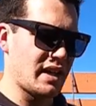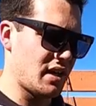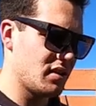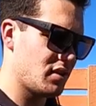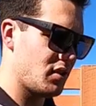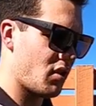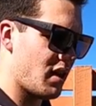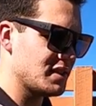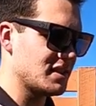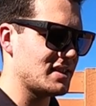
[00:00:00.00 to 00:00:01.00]
down
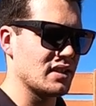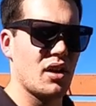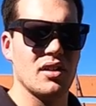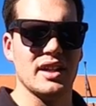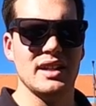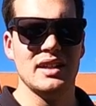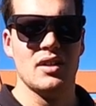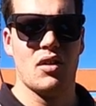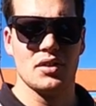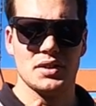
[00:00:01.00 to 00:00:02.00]
nice and slowly
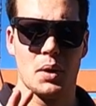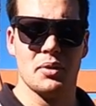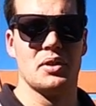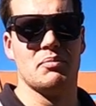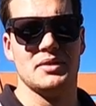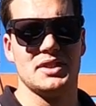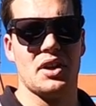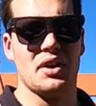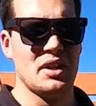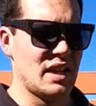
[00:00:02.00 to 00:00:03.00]
on top of them.
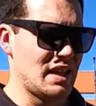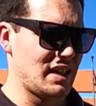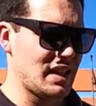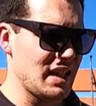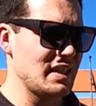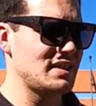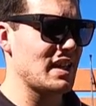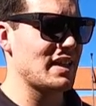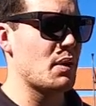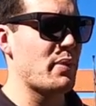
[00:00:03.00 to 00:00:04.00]
So the key is
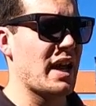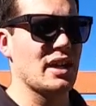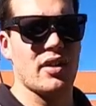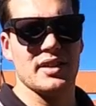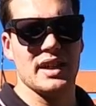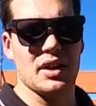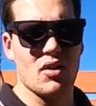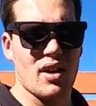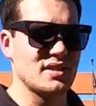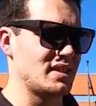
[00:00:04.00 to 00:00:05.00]
to get that bait going down
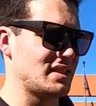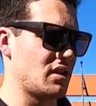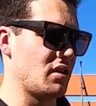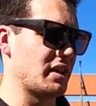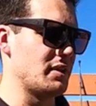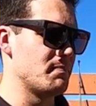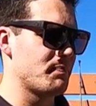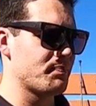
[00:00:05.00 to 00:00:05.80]
nice and slowly.